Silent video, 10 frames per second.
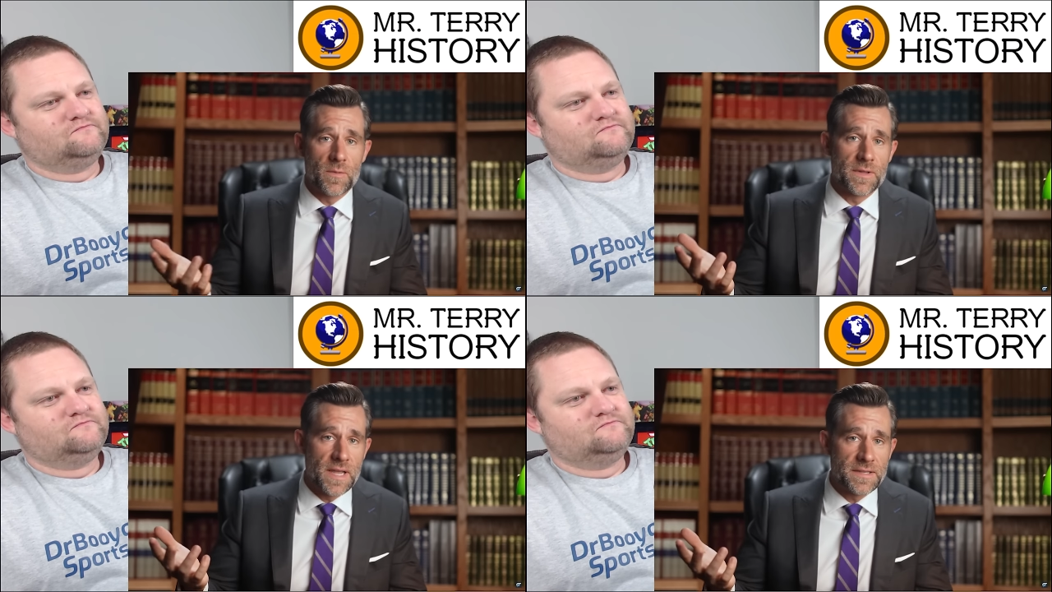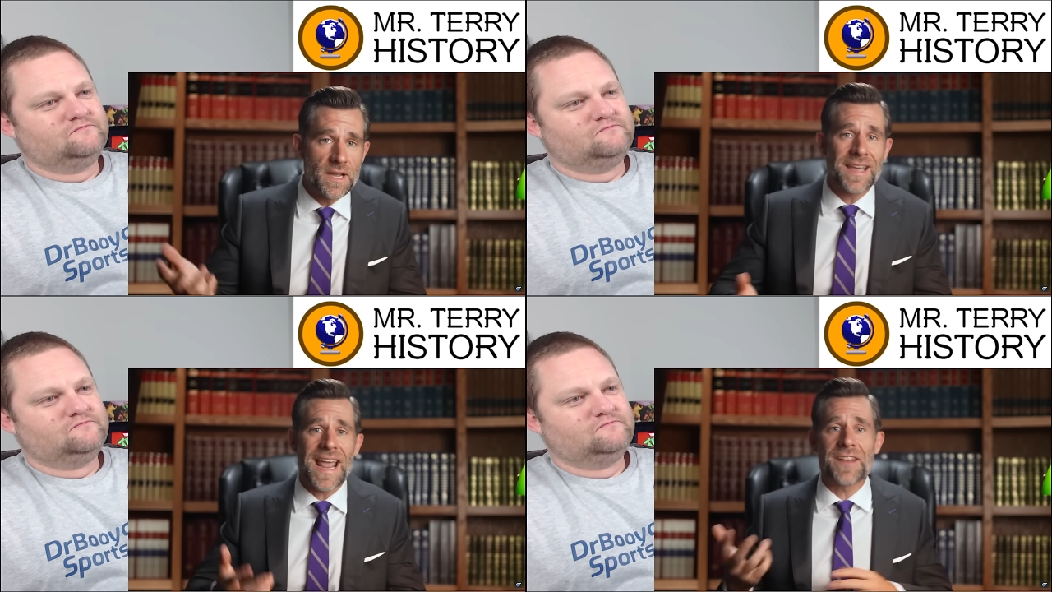Speaker 1: with
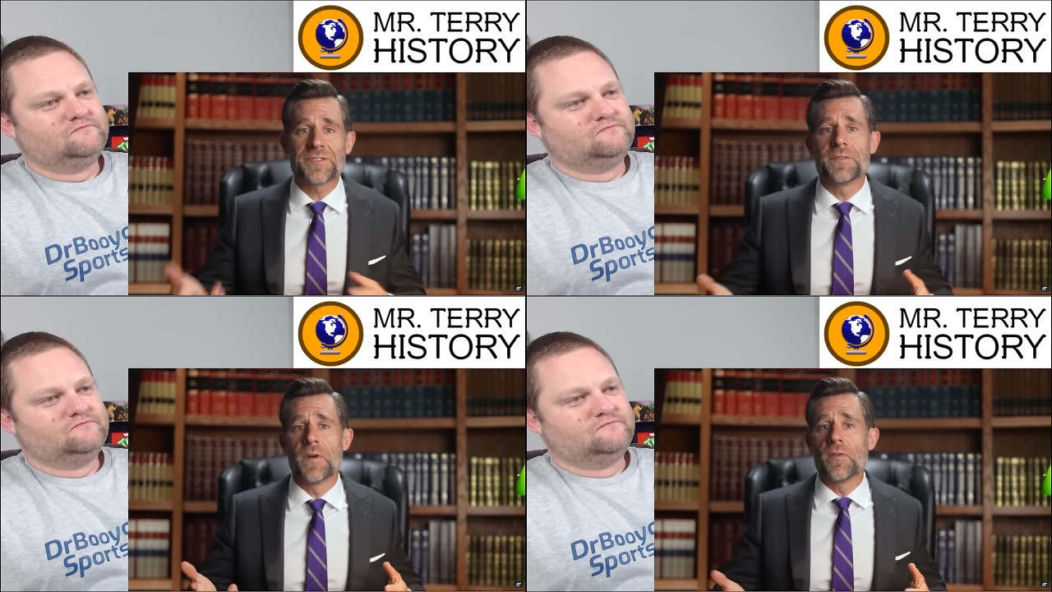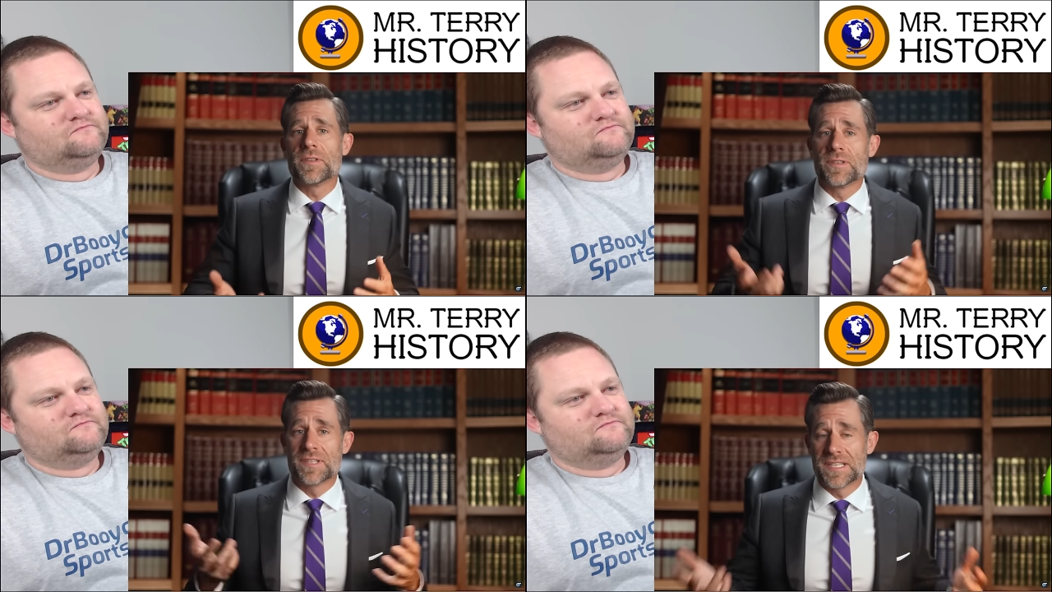Nantucket, actually
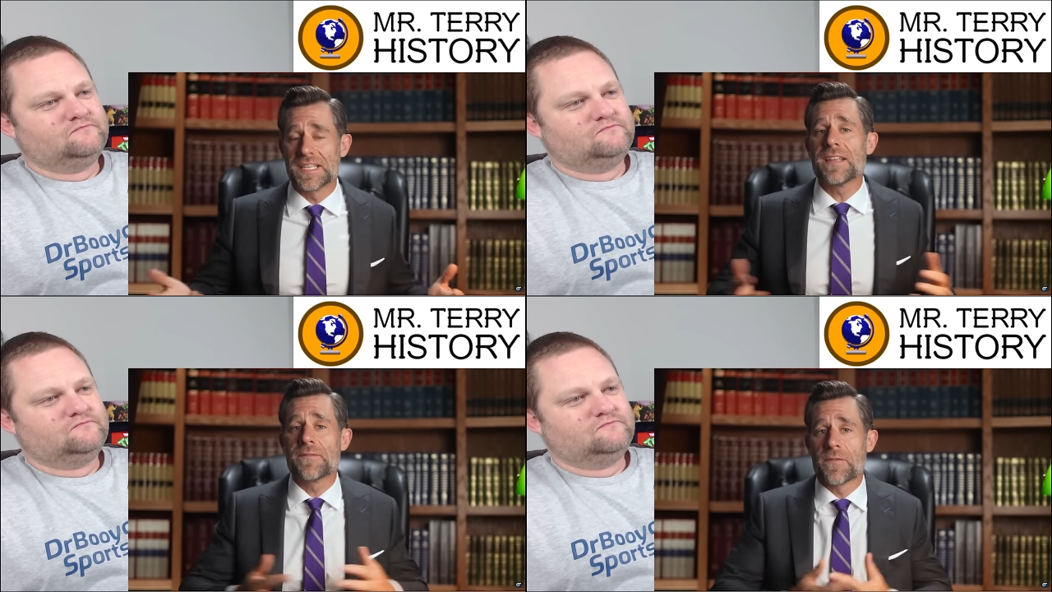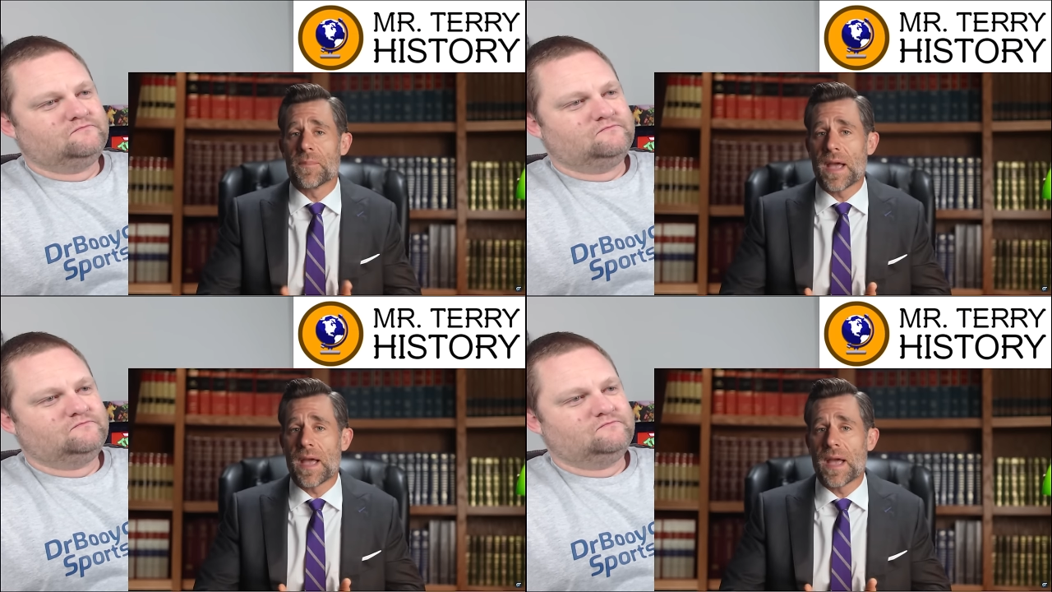voted to secede from